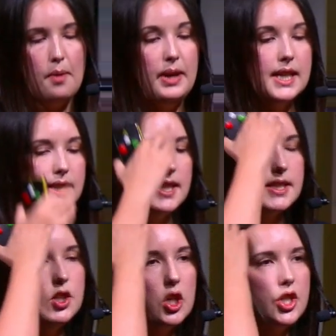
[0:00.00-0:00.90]

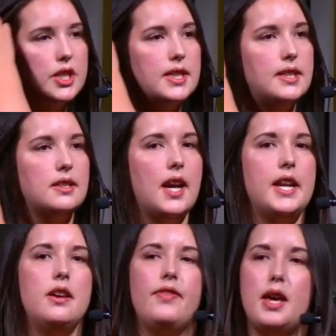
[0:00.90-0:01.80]
It's not just
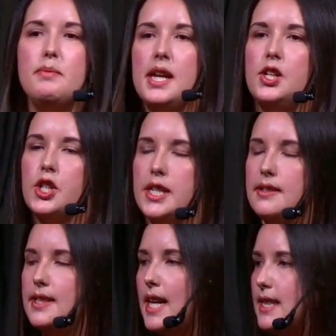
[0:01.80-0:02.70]
kind of image and
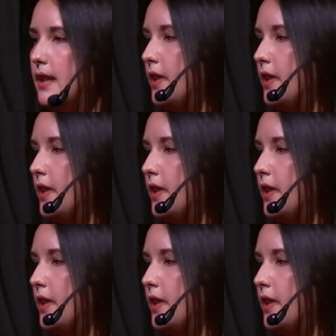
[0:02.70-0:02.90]
static